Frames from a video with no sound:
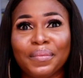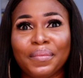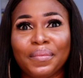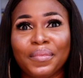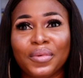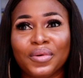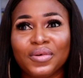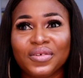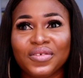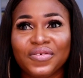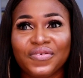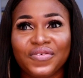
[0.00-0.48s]

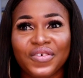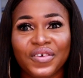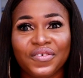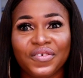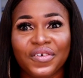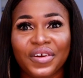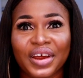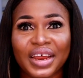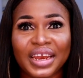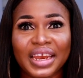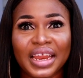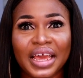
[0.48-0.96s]
most
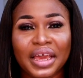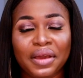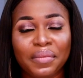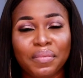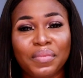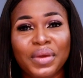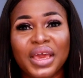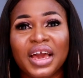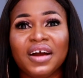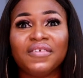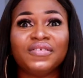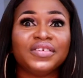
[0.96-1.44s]
favorite like
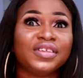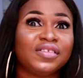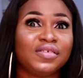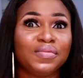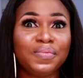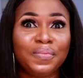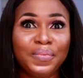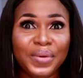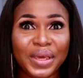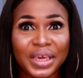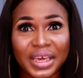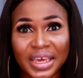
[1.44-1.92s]
me having to
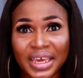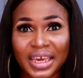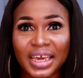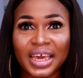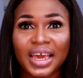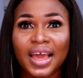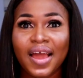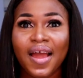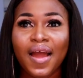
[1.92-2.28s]
pick